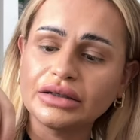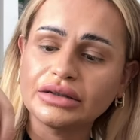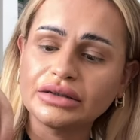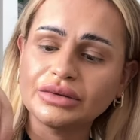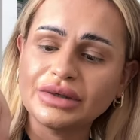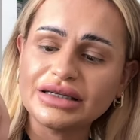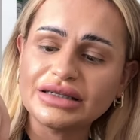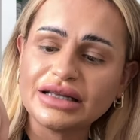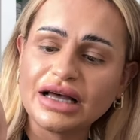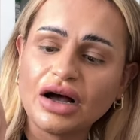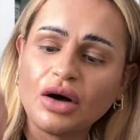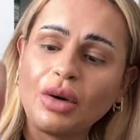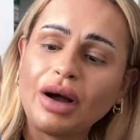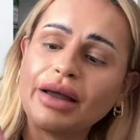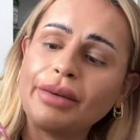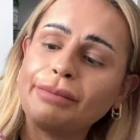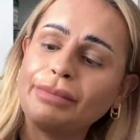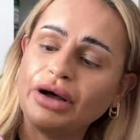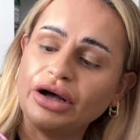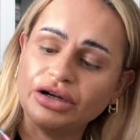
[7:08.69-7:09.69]
where's the
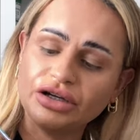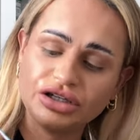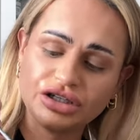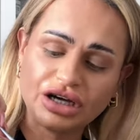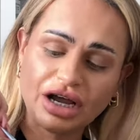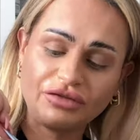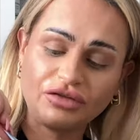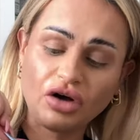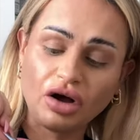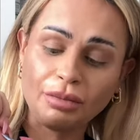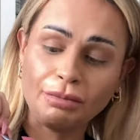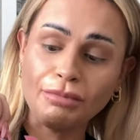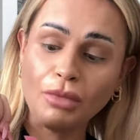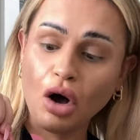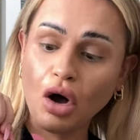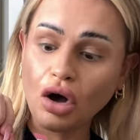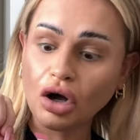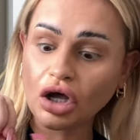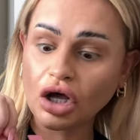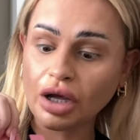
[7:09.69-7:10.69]
Hawaiian punch? I've got
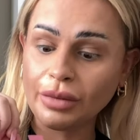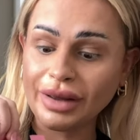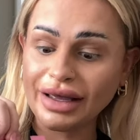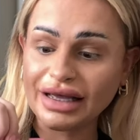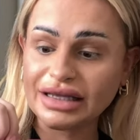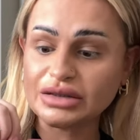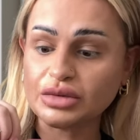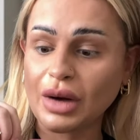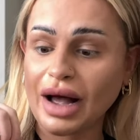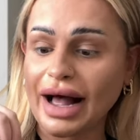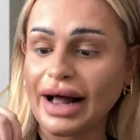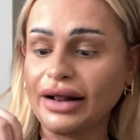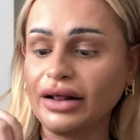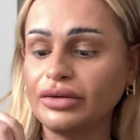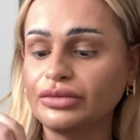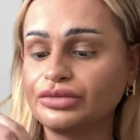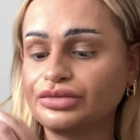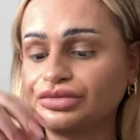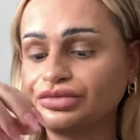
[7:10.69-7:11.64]
more coming as well.